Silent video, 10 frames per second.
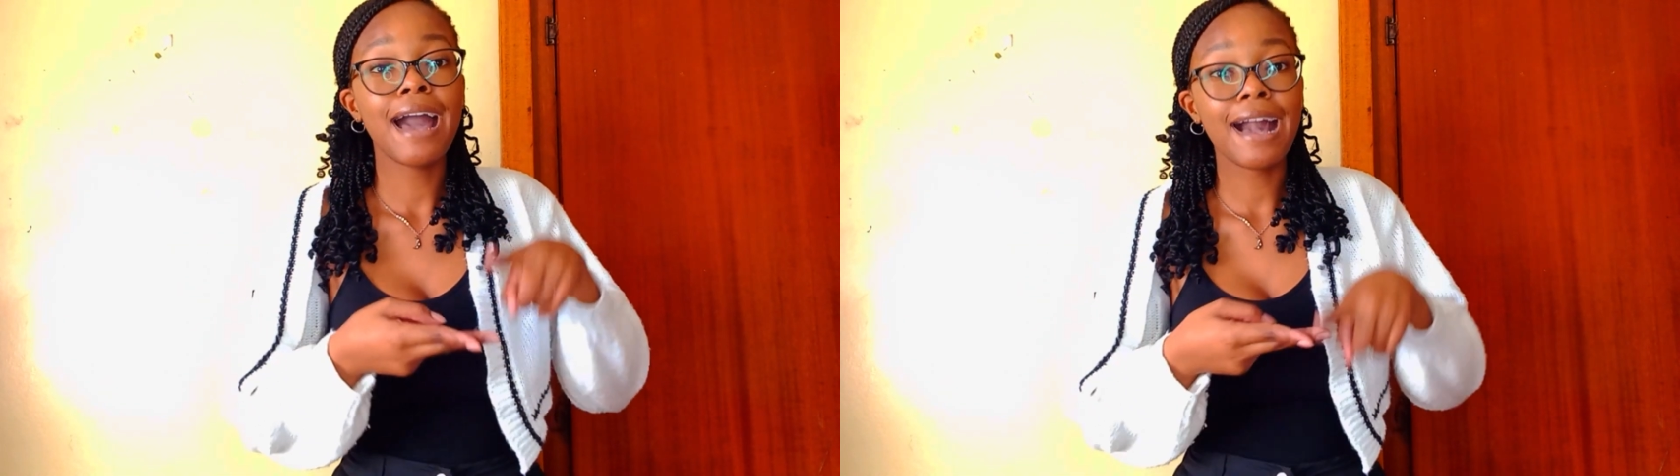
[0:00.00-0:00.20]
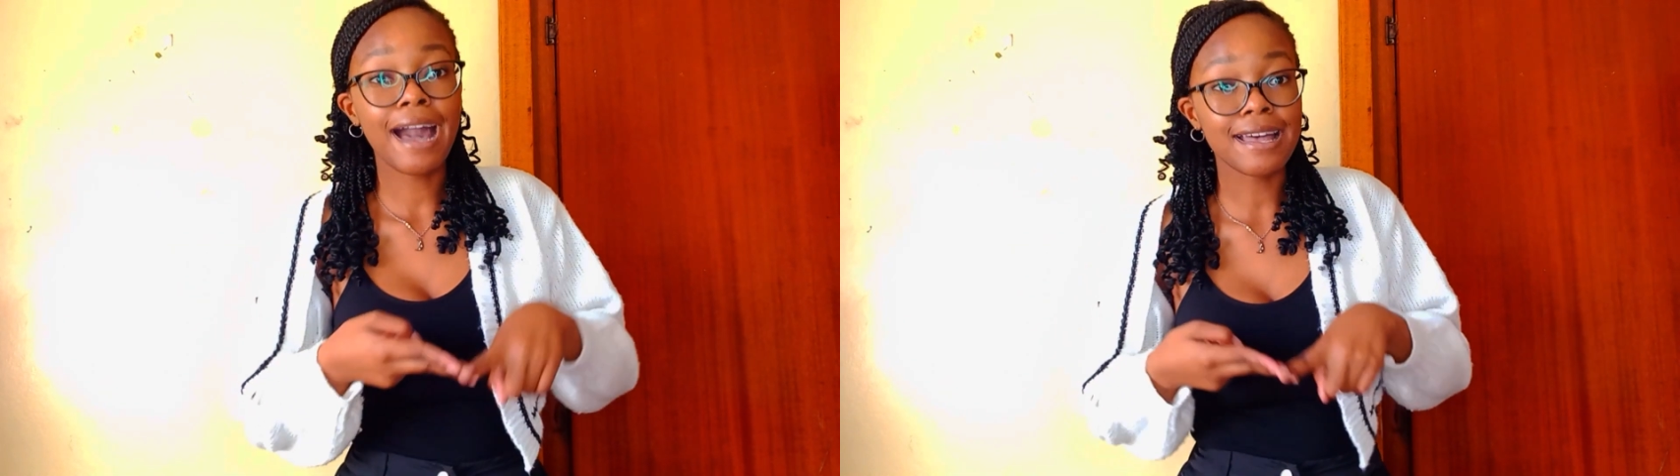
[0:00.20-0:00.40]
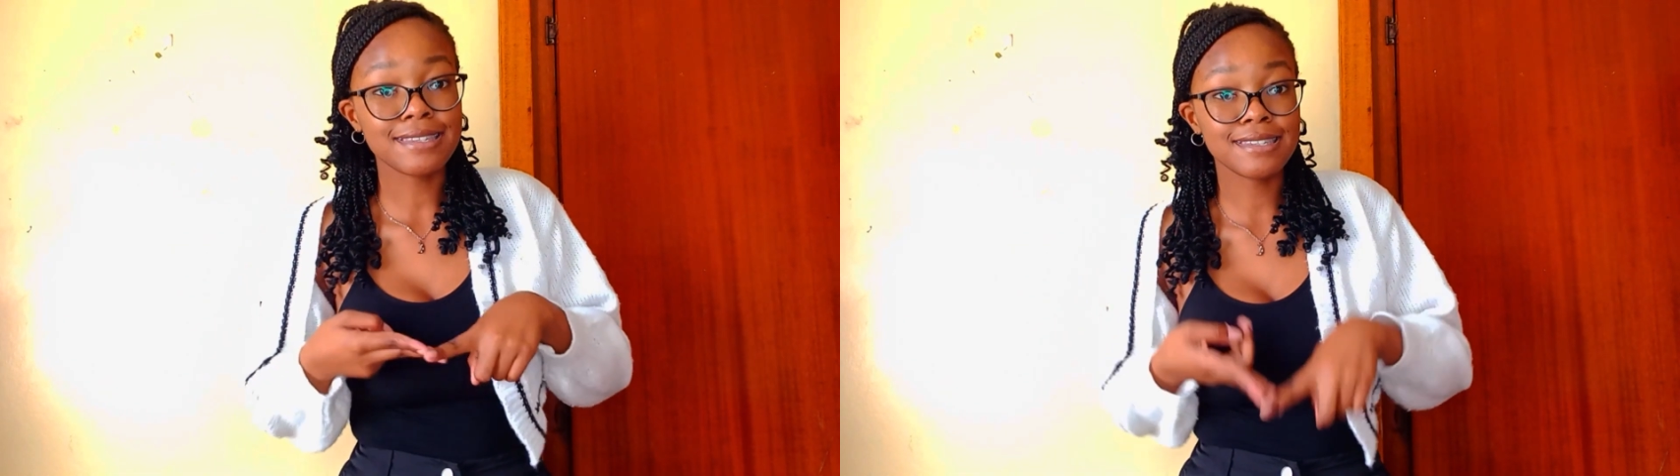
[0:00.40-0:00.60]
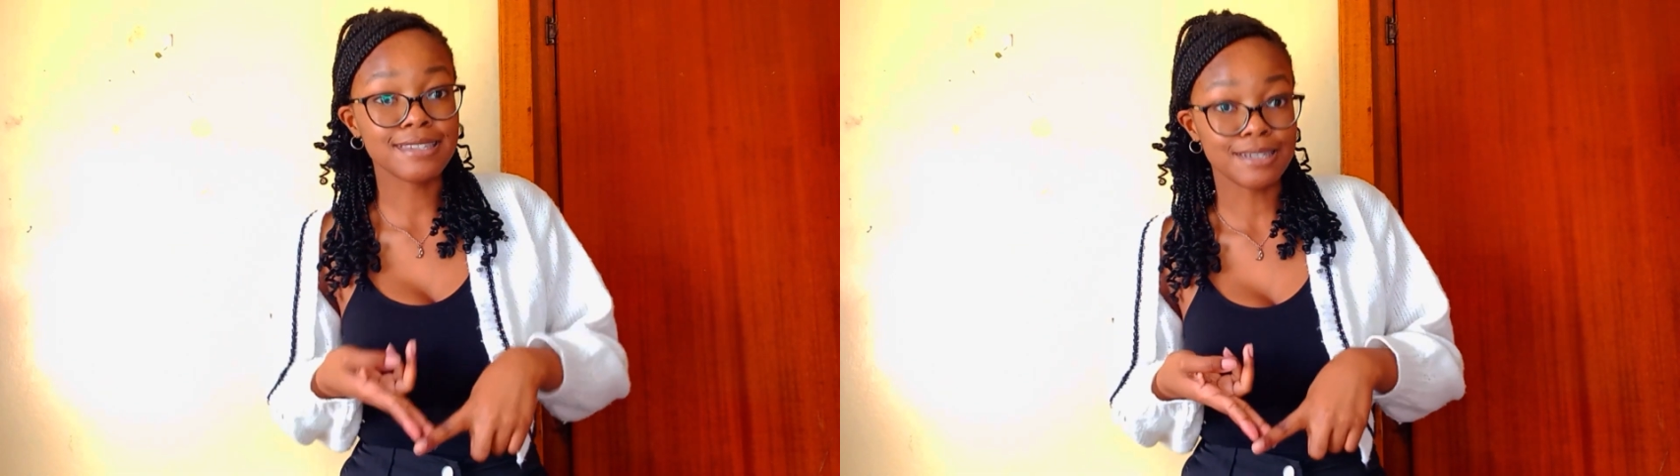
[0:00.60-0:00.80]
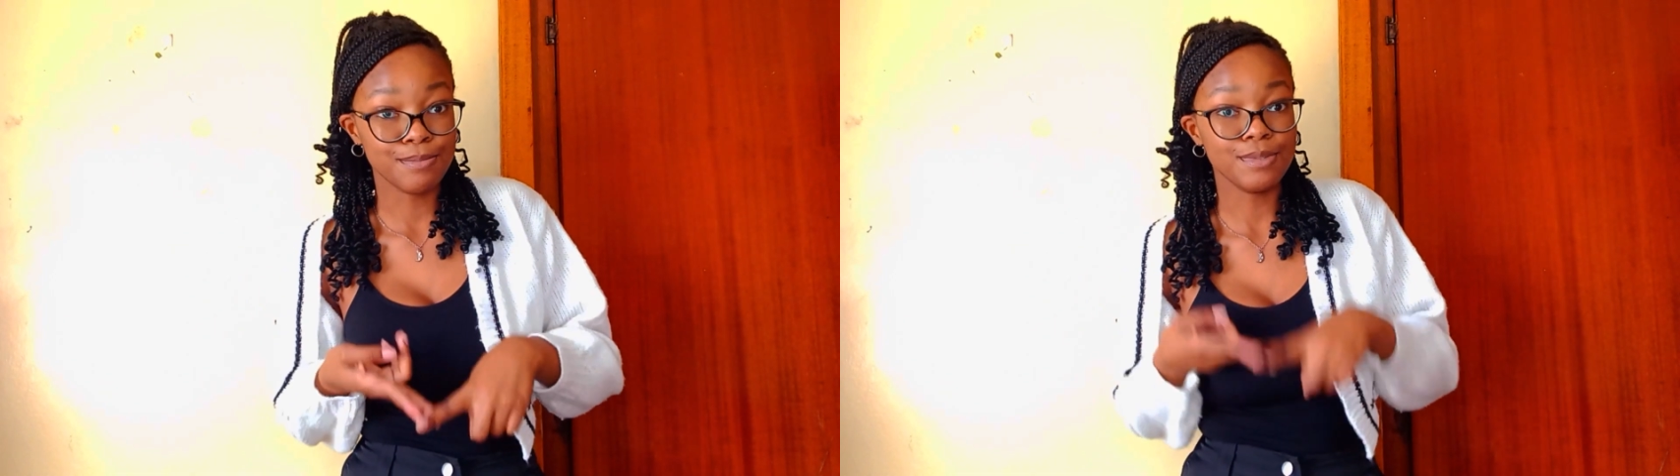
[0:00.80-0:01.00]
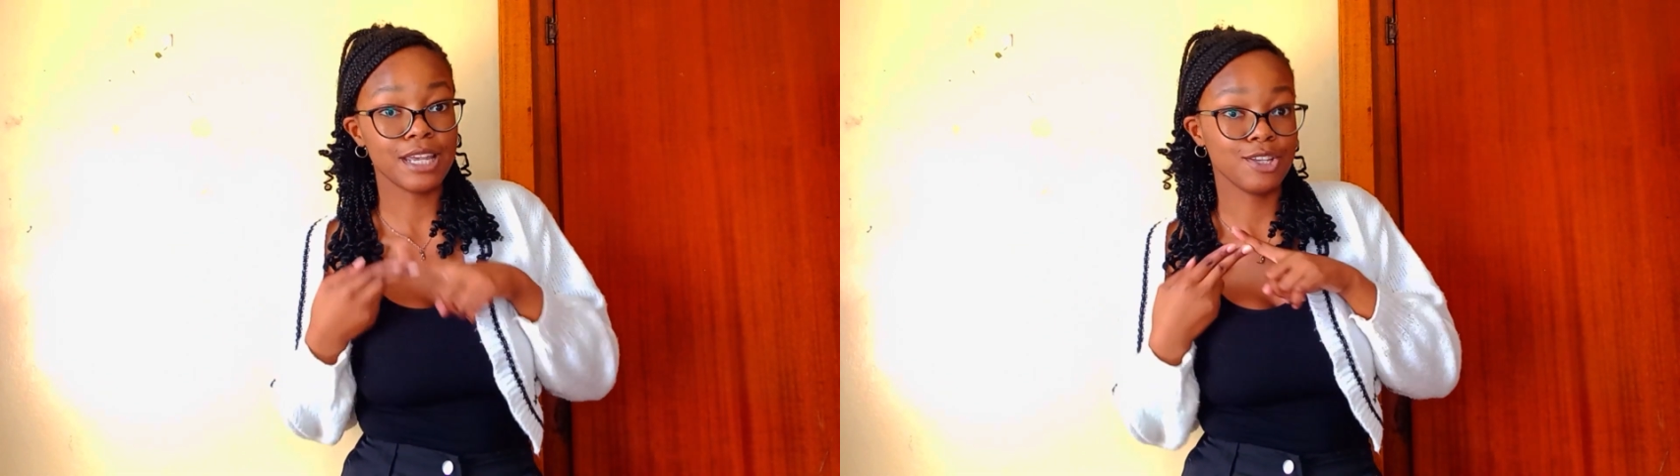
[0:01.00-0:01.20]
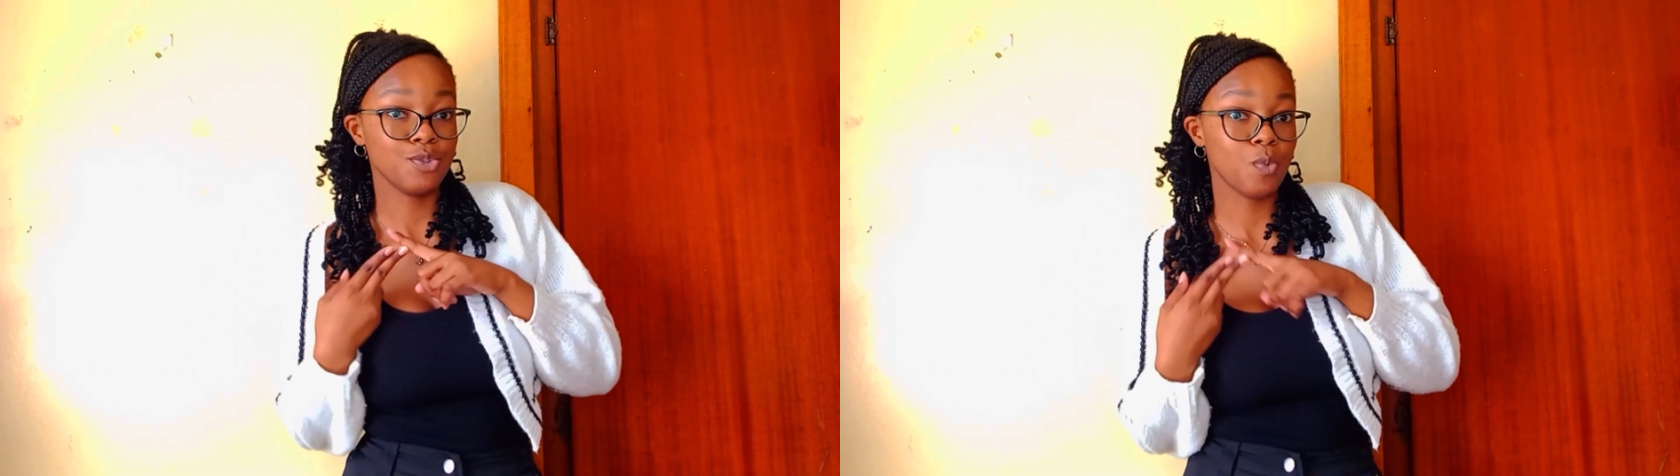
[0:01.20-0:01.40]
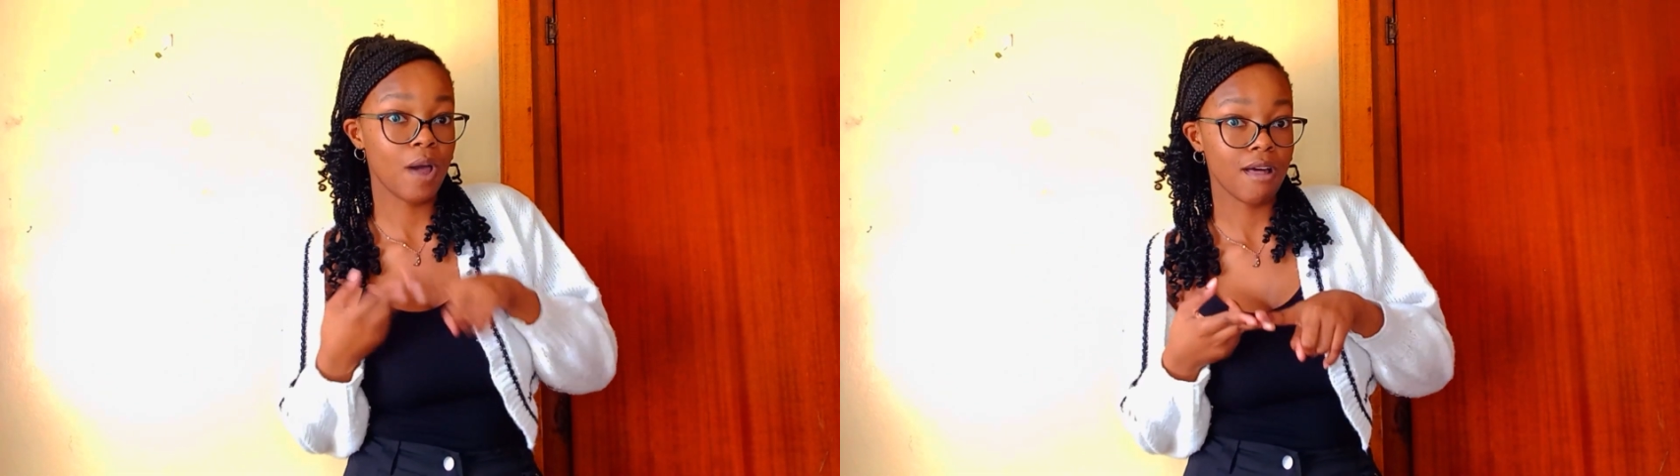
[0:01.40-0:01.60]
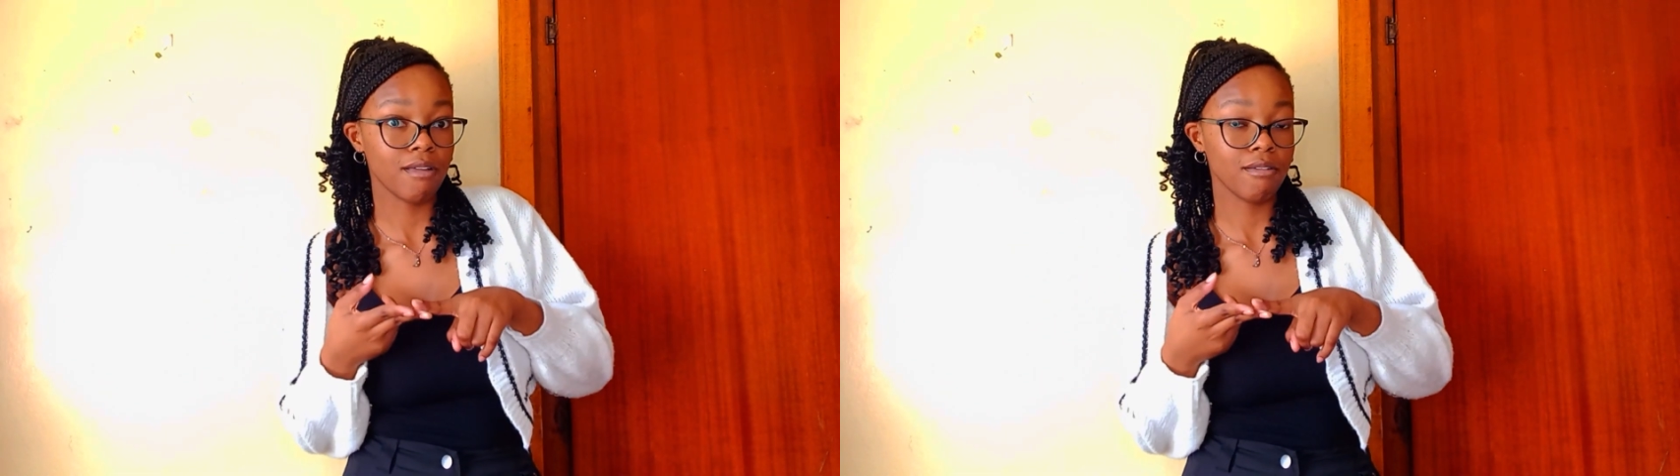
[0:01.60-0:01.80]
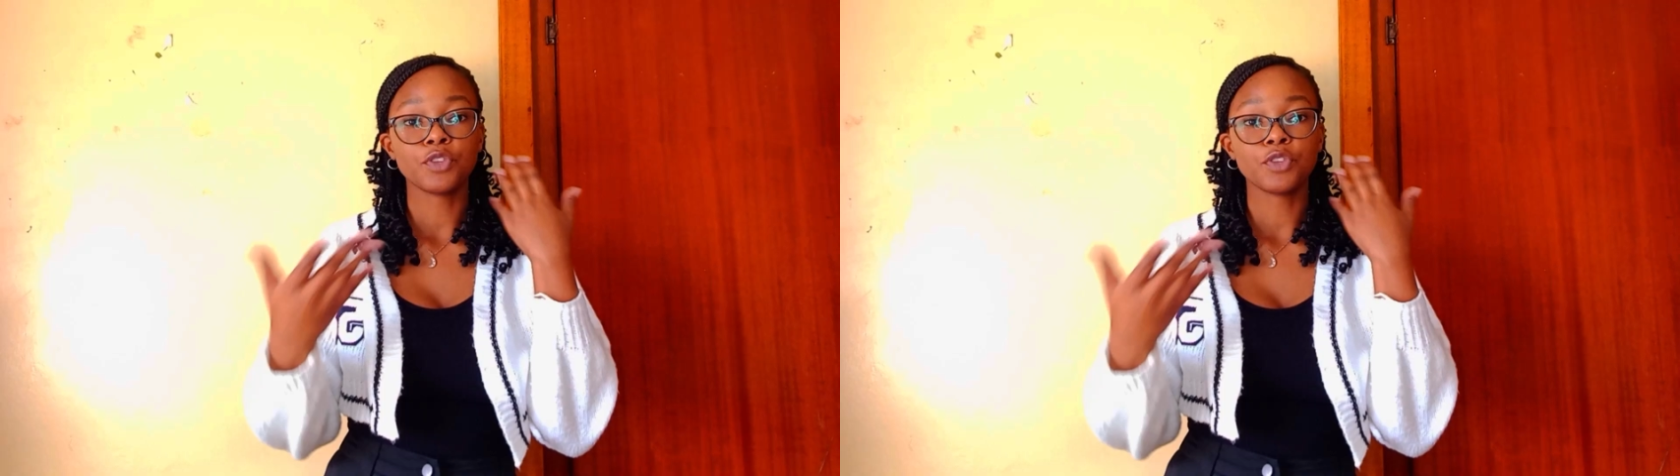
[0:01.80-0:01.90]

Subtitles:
customs as well.